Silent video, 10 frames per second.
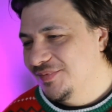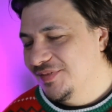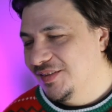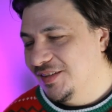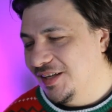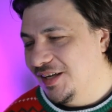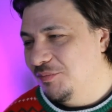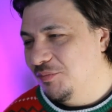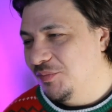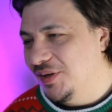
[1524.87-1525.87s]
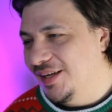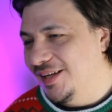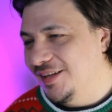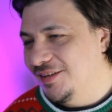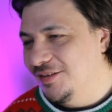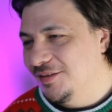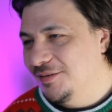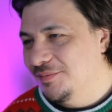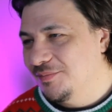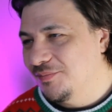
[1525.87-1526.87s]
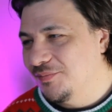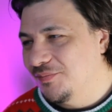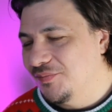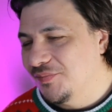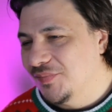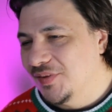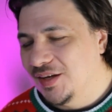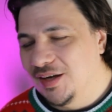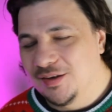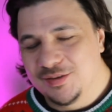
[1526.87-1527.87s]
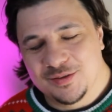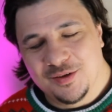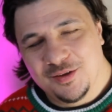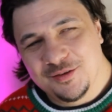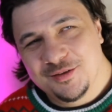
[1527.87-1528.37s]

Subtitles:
time and how it's called.